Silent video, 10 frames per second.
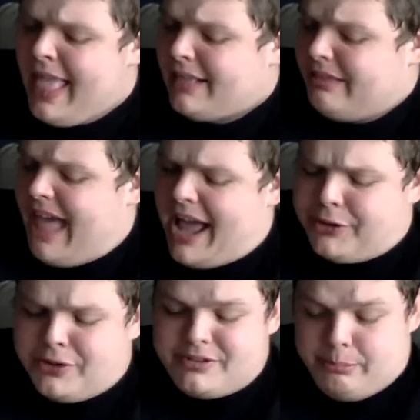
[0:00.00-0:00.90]

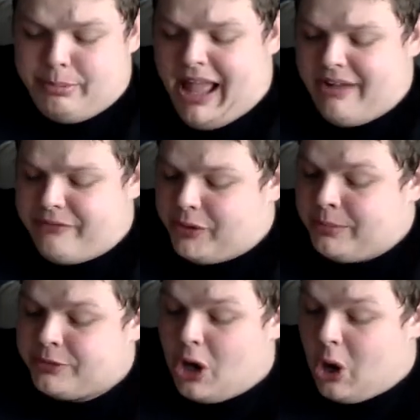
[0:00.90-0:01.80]
Ladders and
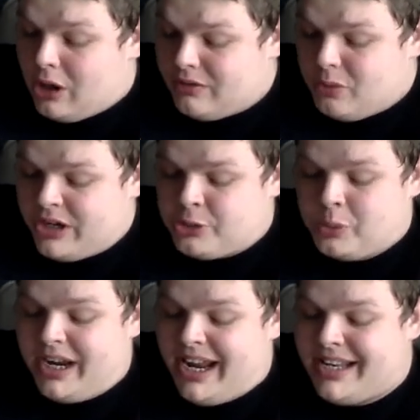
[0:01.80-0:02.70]
platforms, all of which were
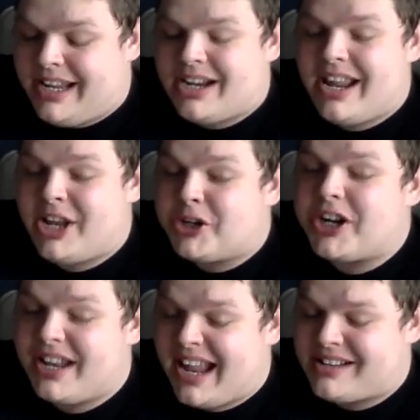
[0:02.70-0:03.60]

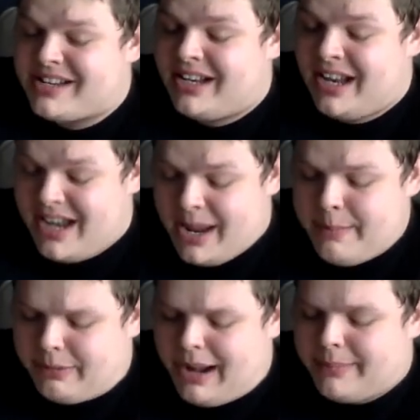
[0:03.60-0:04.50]
interconnected in
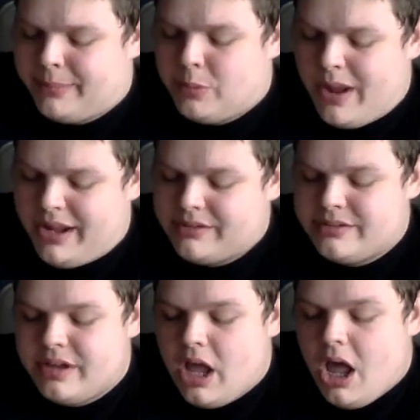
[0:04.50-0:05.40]
improbable ways.
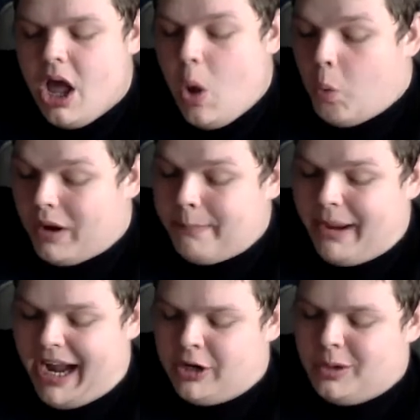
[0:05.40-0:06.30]
One
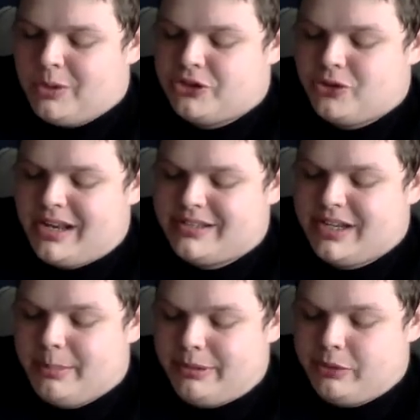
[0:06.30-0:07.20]
pirate was dressed in a
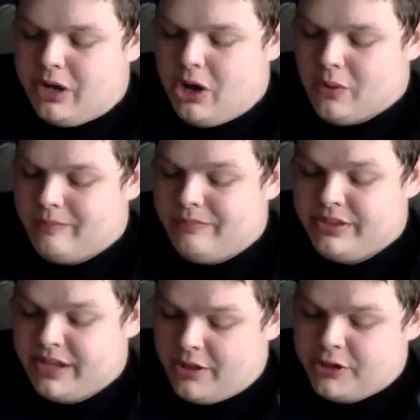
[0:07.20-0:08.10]
blue coat,
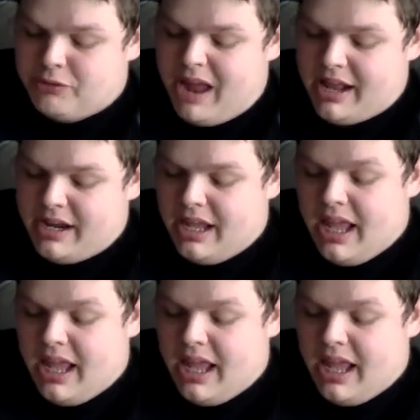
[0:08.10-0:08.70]
the other red.